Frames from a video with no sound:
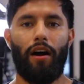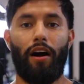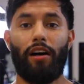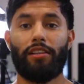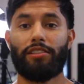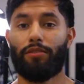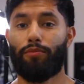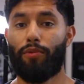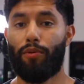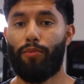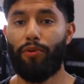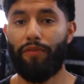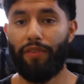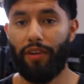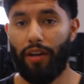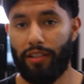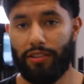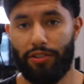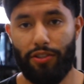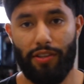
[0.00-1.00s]
Awesome, we're
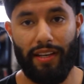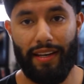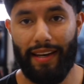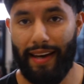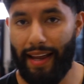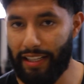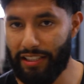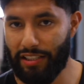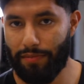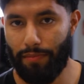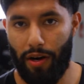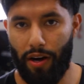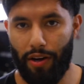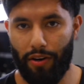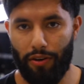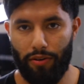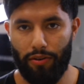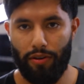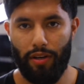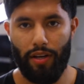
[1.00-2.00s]
moving on to the next
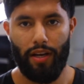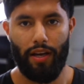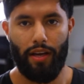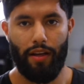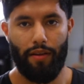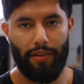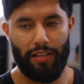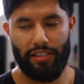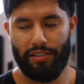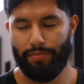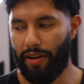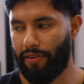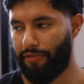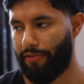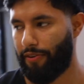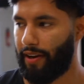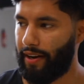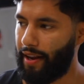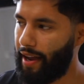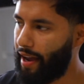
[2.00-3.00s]
model. There's my
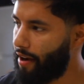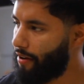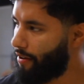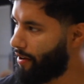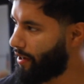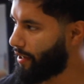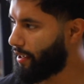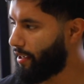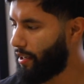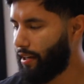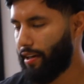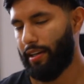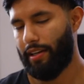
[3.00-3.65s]
friend Eric.